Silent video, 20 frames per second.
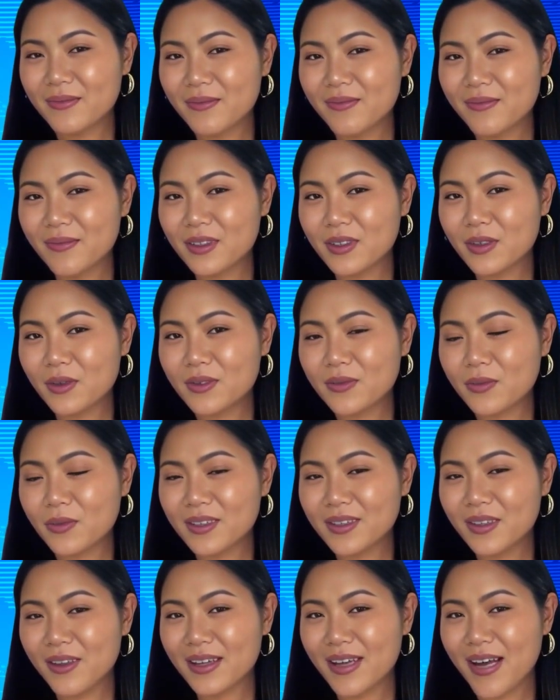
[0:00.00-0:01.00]
official
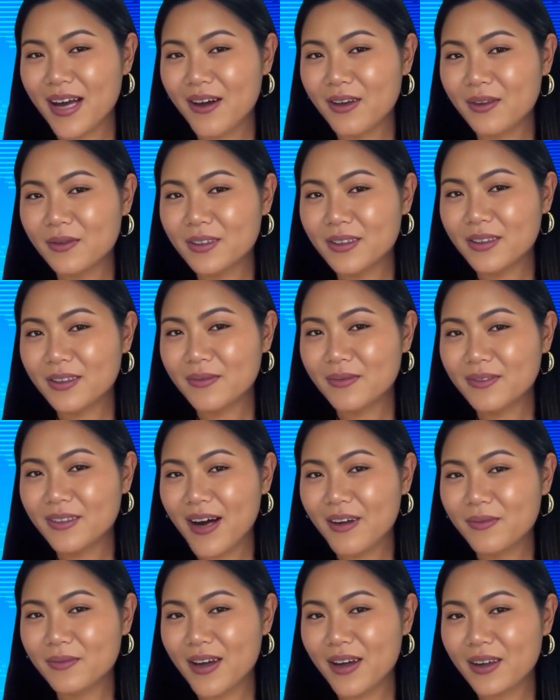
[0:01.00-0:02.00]
Twitter account,
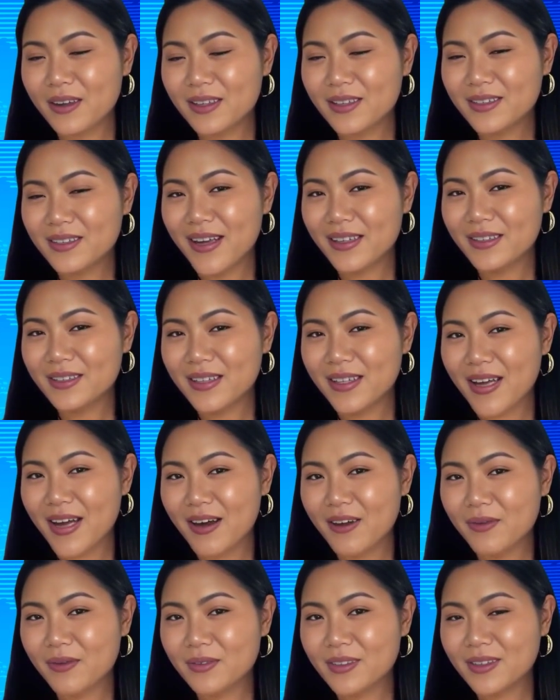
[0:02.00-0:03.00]
now known as X
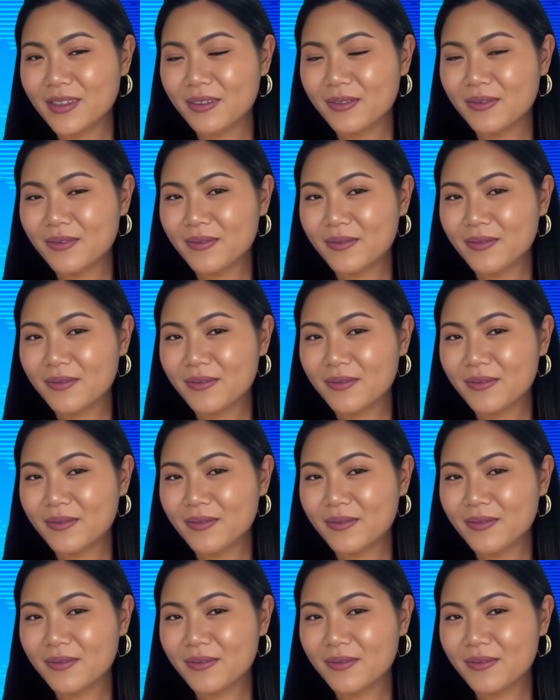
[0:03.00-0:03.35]
account.